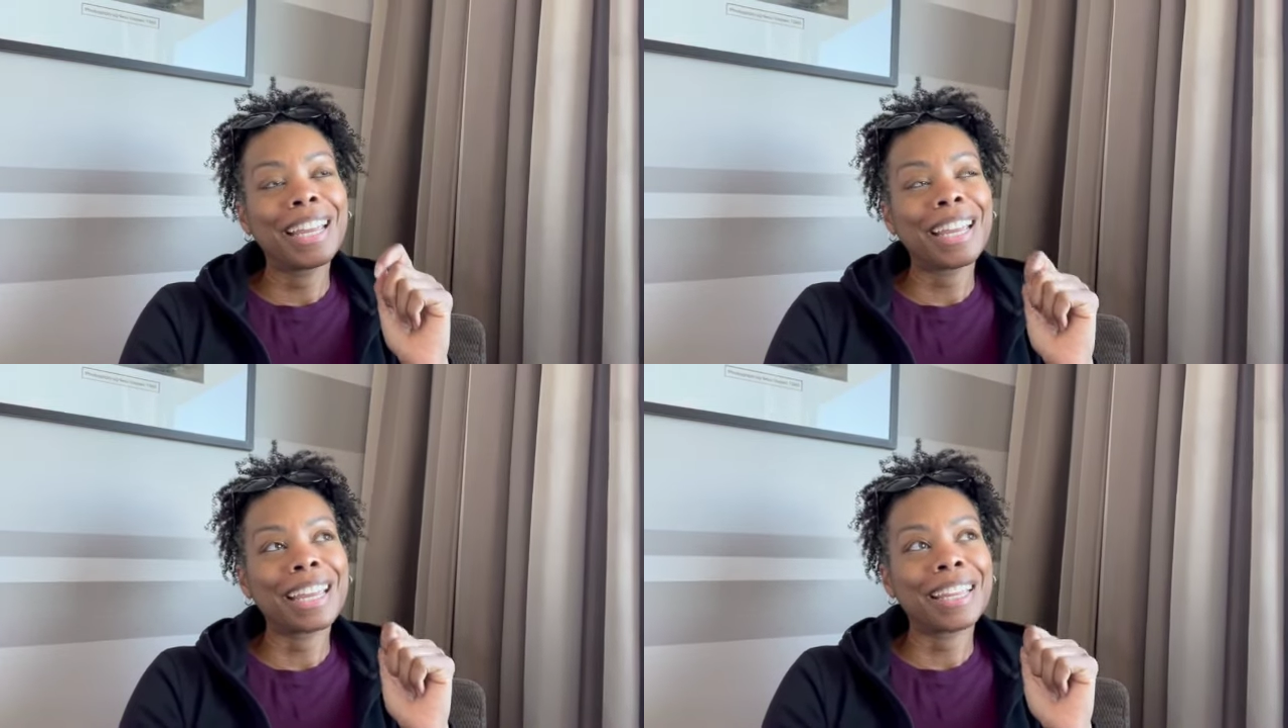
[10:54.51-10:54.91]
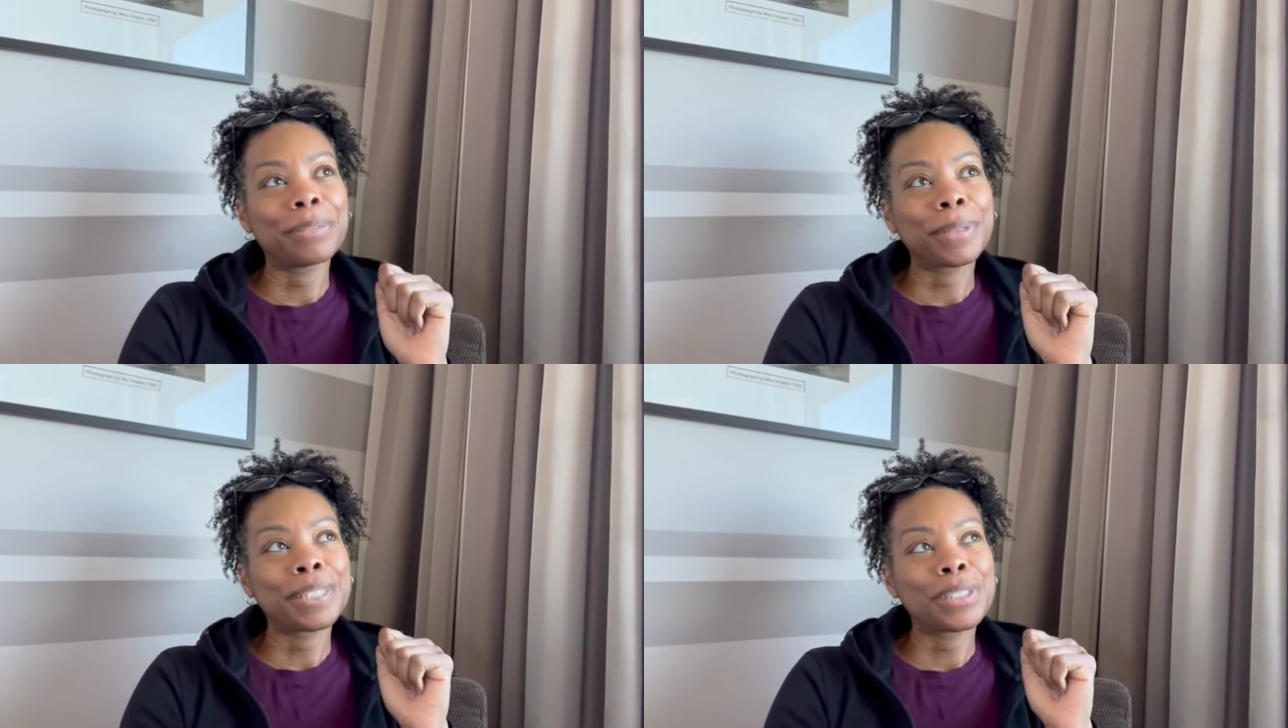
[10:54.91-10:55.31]
and
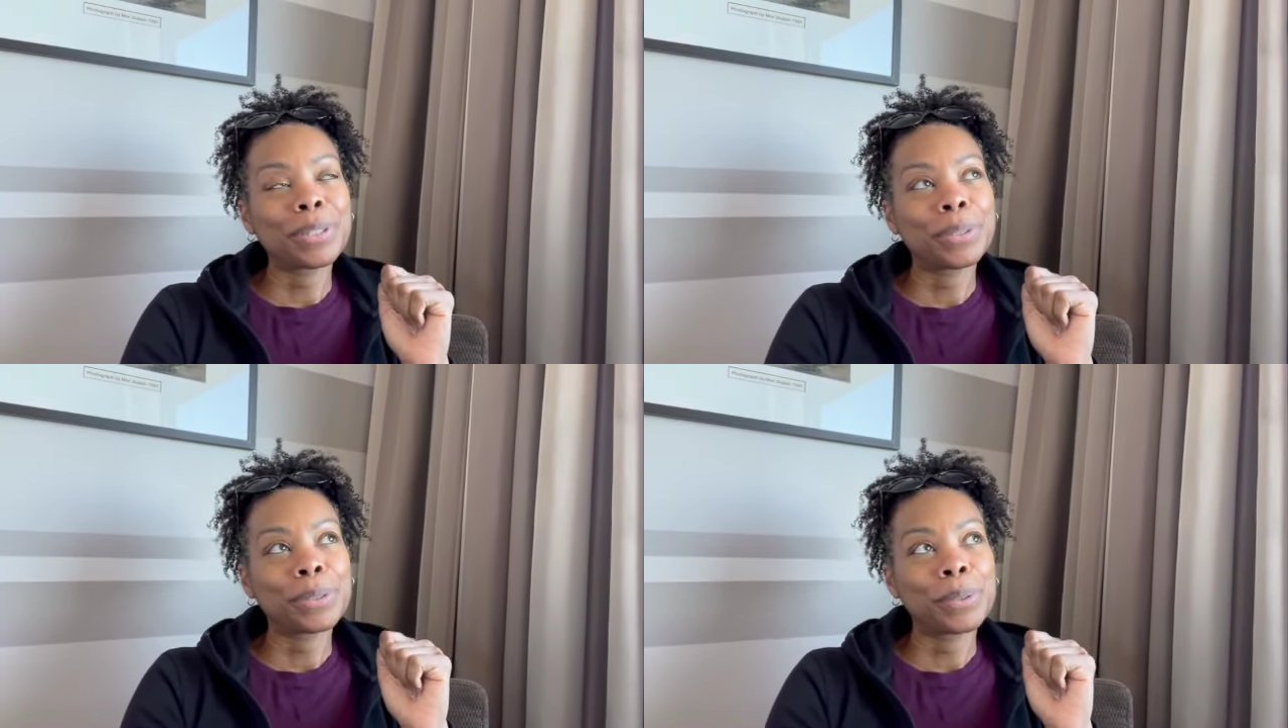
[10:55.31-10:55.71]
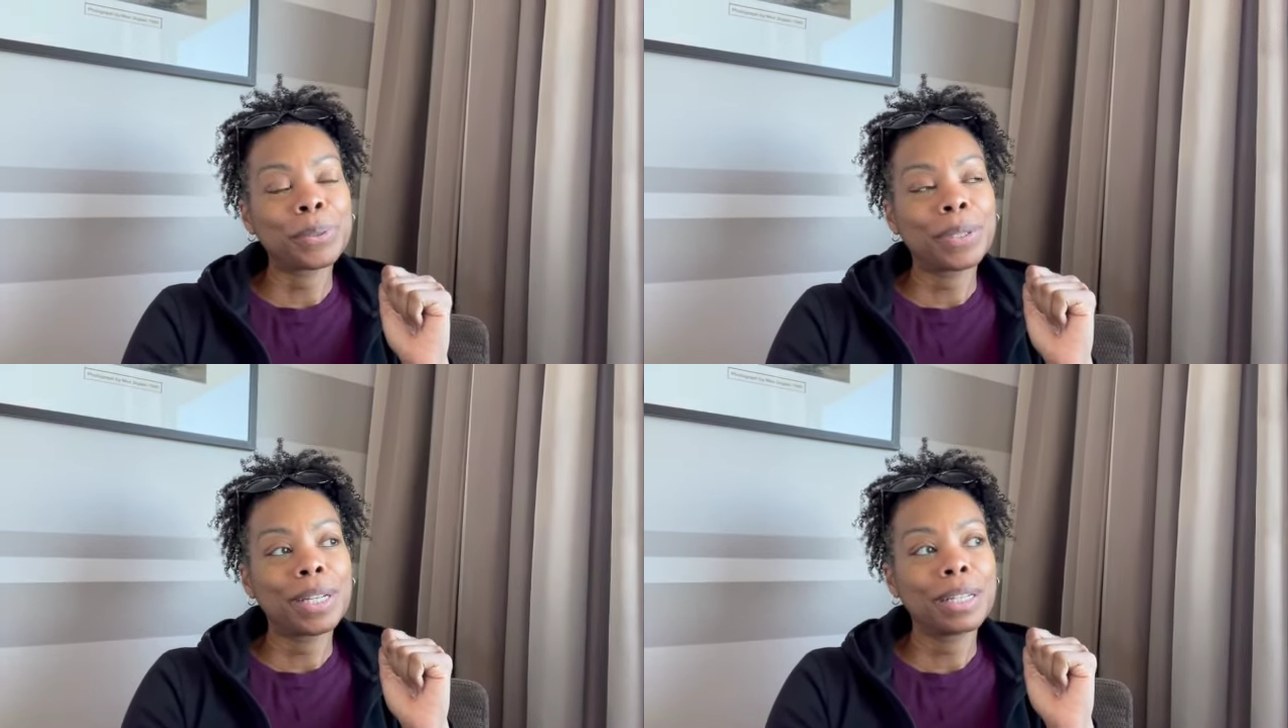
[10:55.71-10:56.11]
went
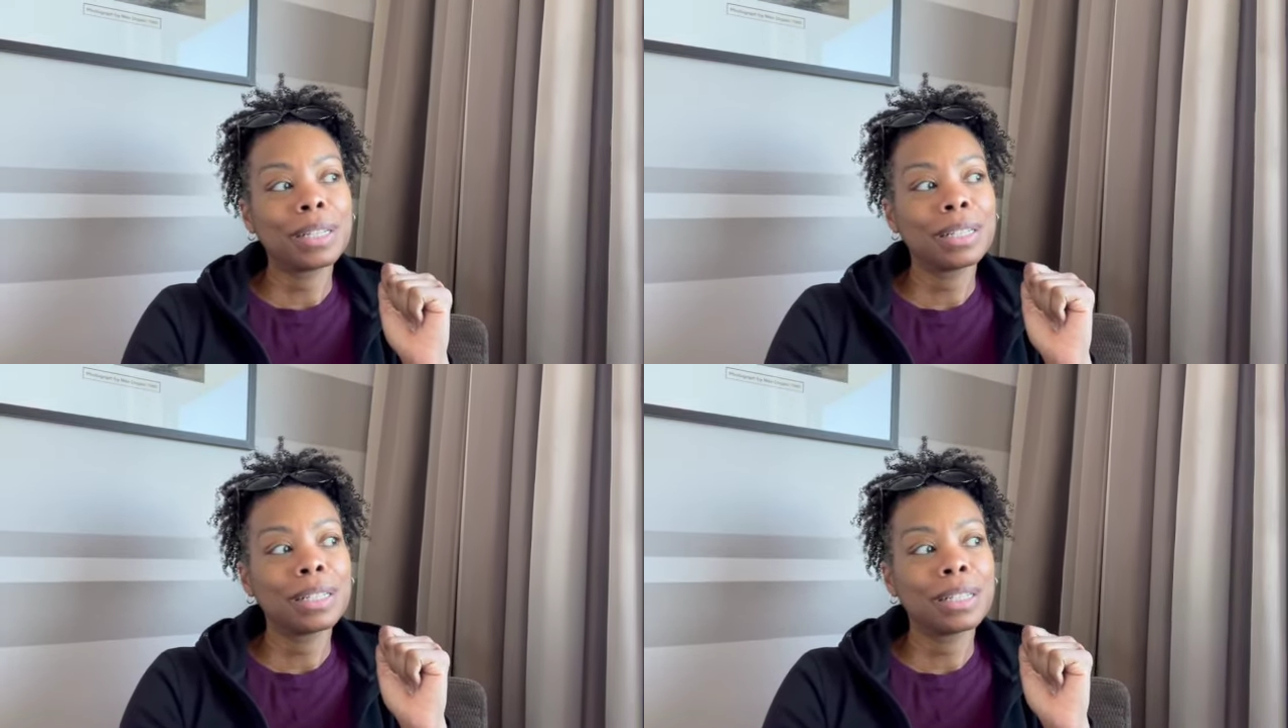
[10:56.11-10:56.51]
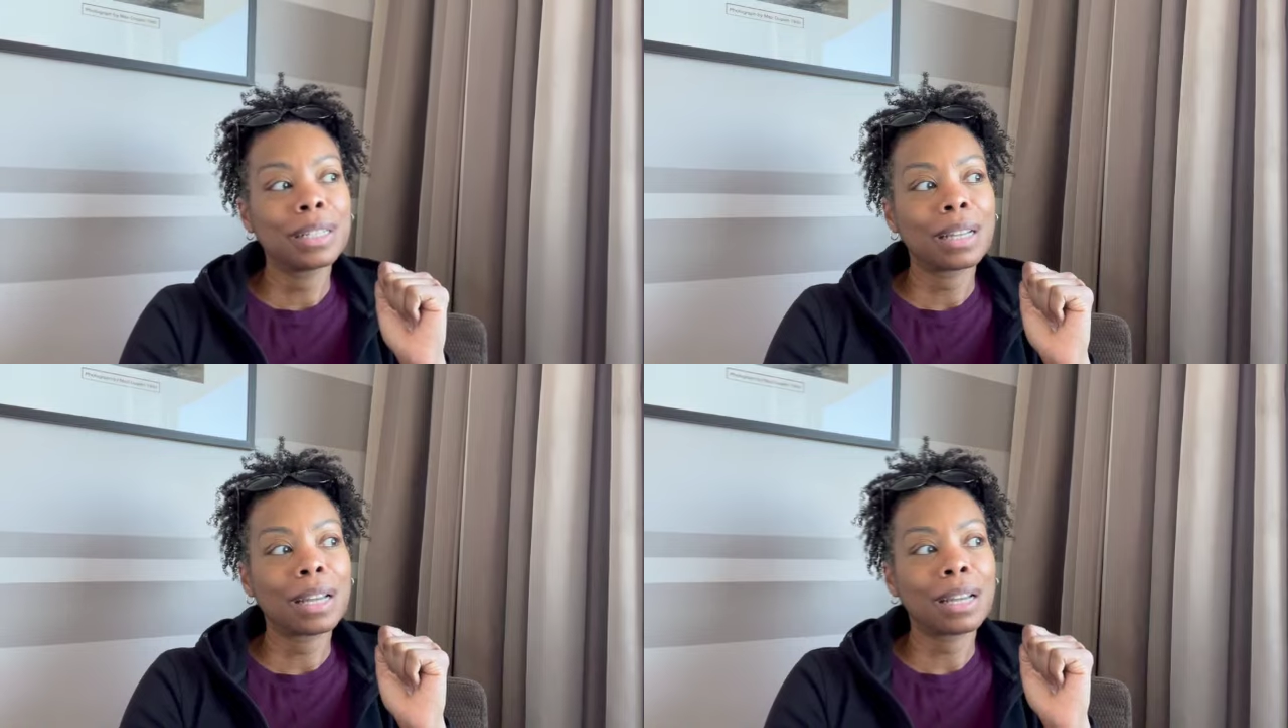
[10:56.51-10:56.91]
to
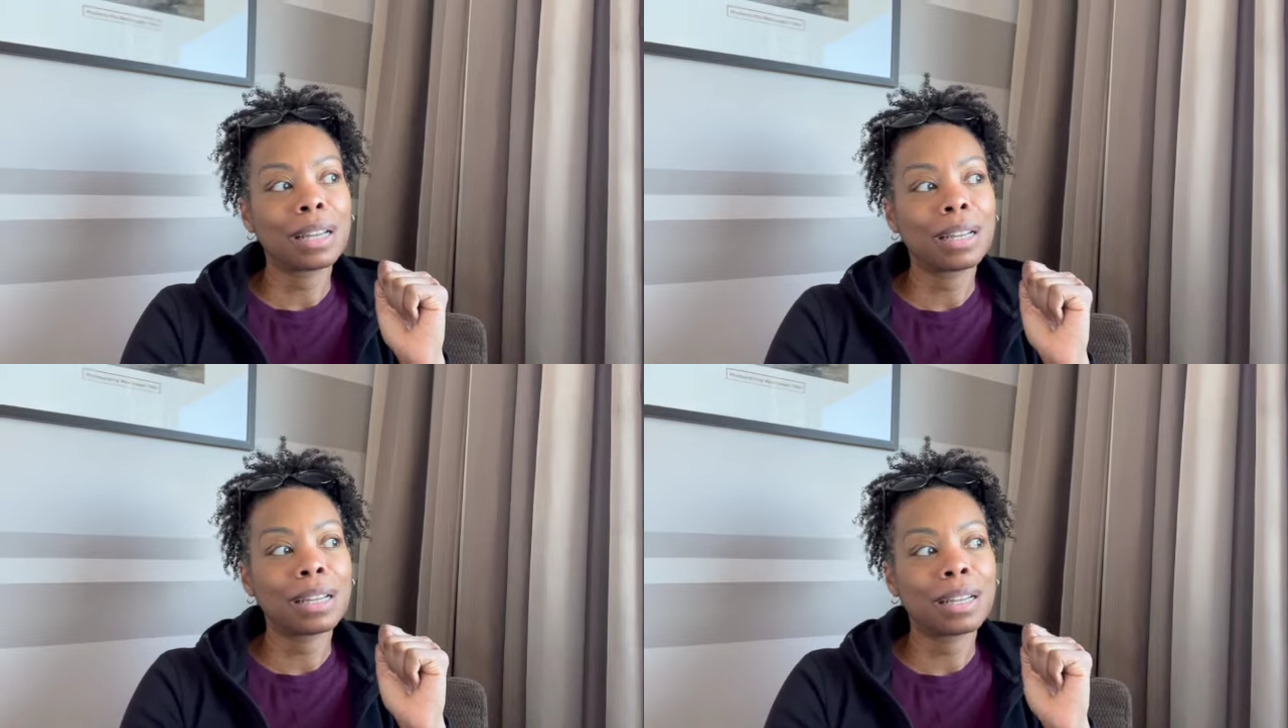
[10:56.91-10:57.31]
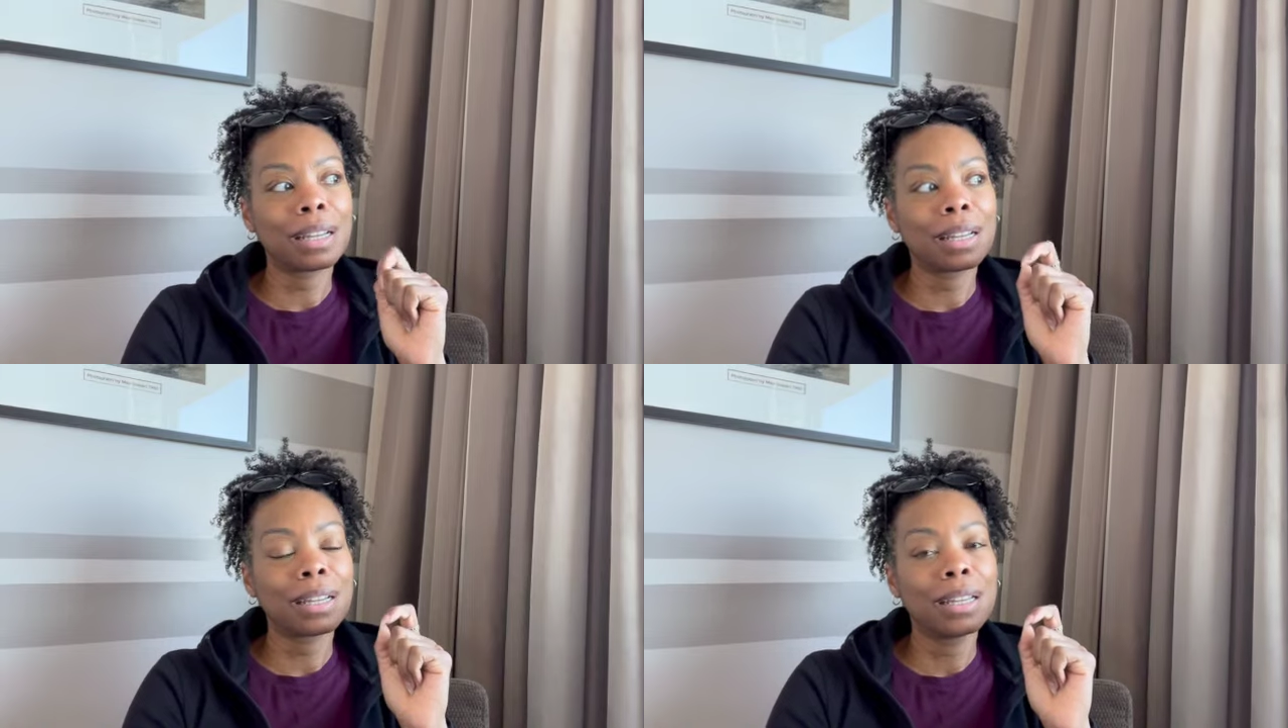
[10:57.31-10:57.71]

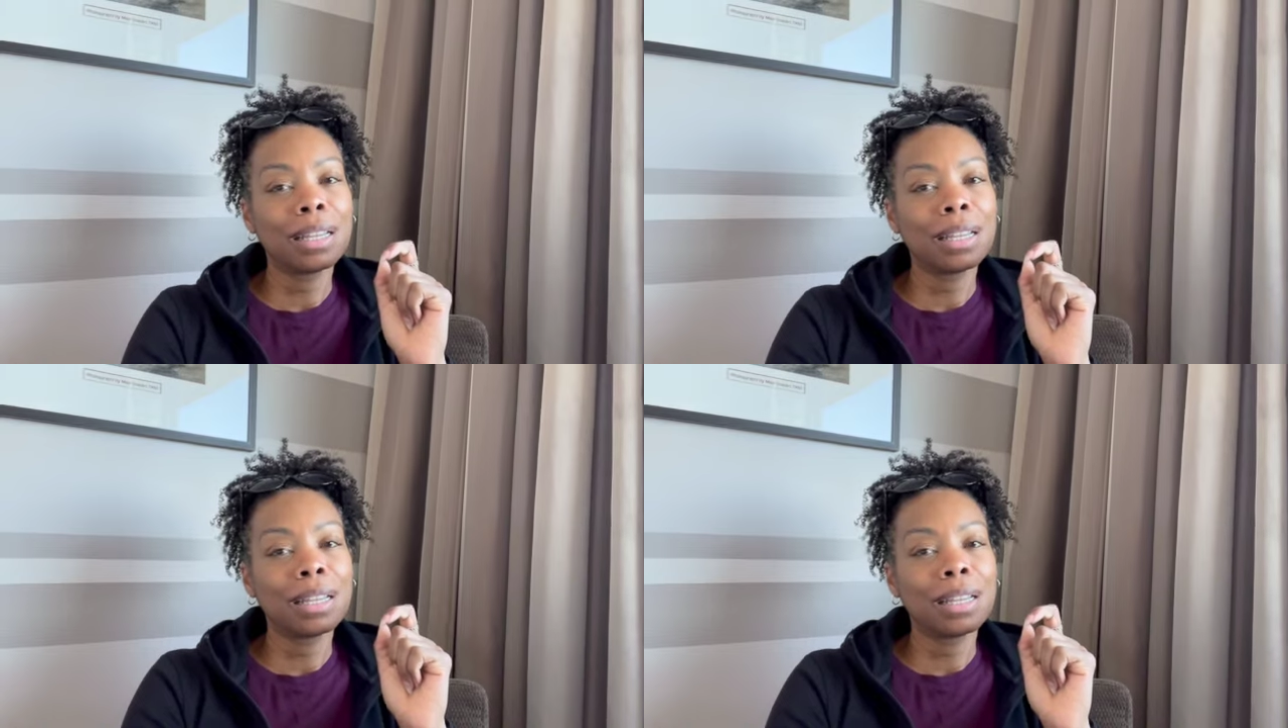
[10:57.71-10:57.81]
the